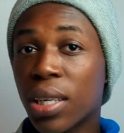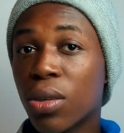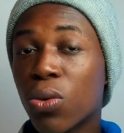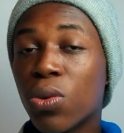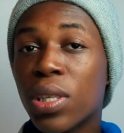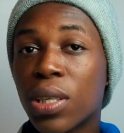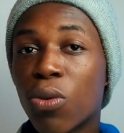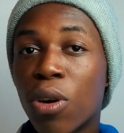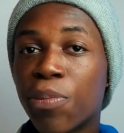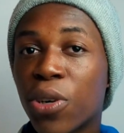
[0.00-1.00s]
the hood is a
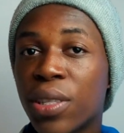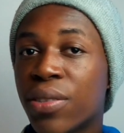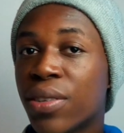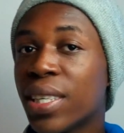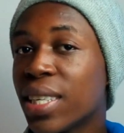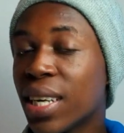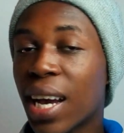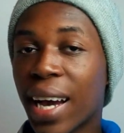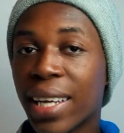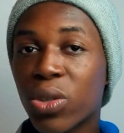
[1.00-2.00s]
1.3
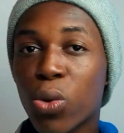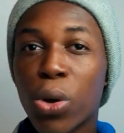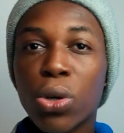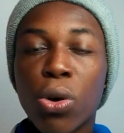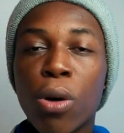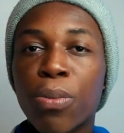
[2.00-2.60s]
GHz quad-core